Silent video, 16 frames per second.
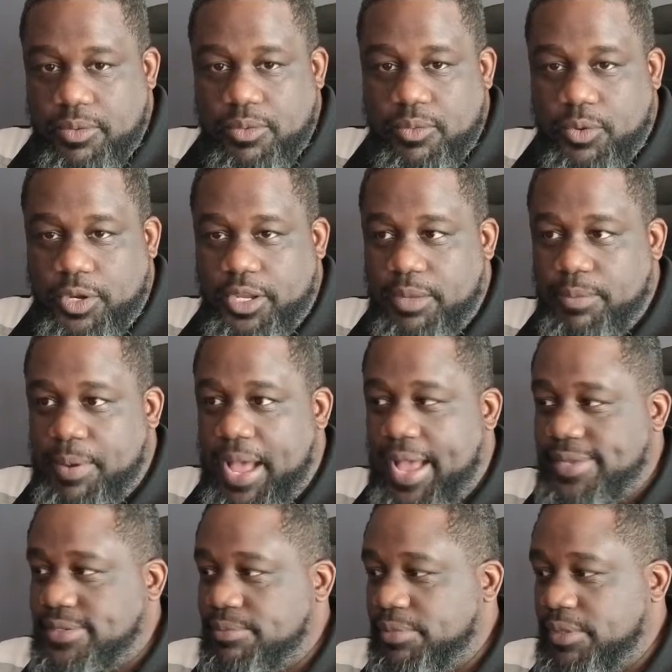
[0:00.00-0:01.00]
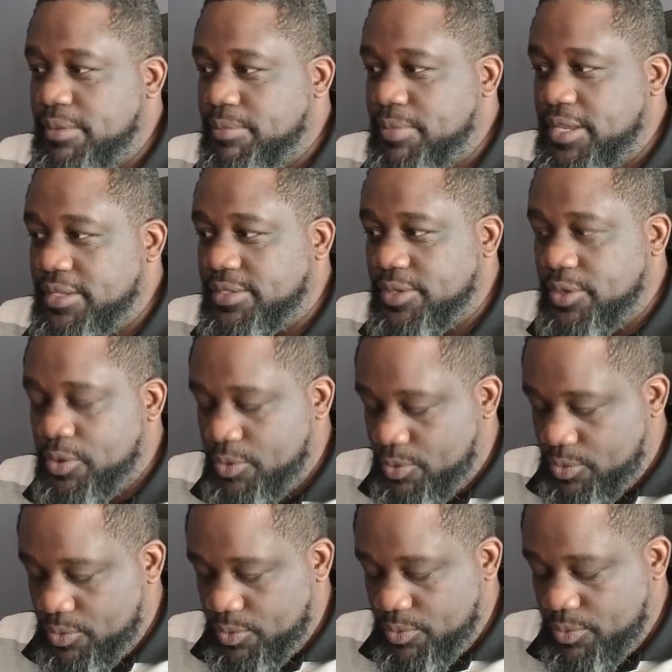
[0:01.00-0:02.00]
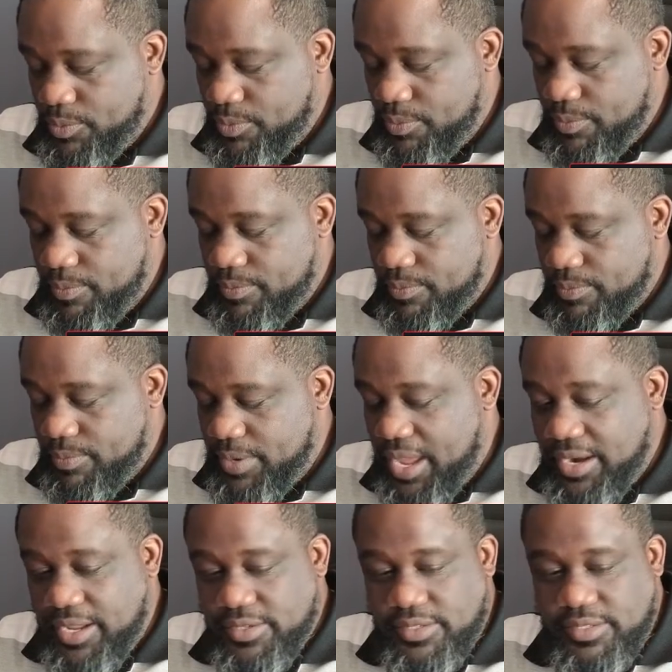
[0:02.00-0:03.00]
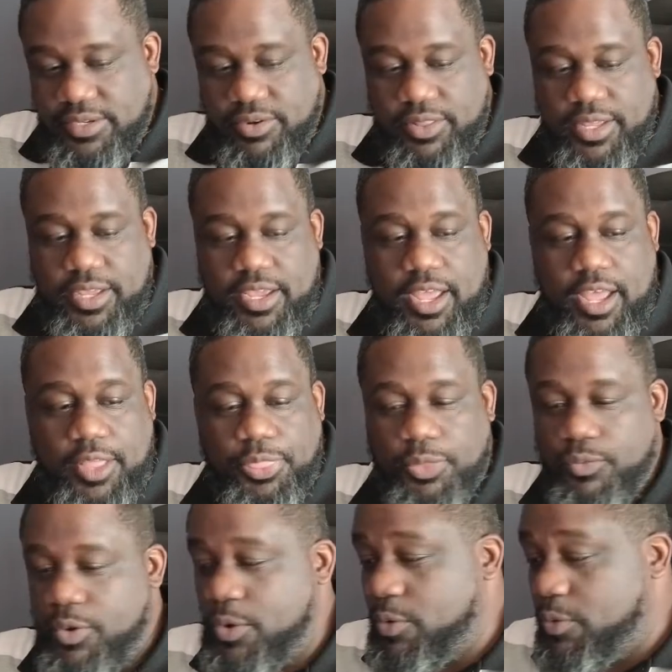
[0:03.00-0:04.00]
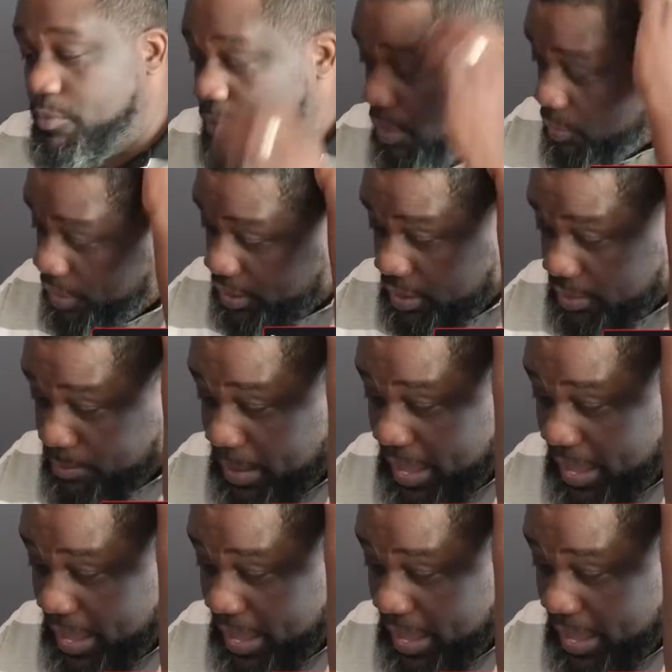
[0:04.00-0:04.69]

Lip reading: what could possibly be so not necessarily cutthroat, but what could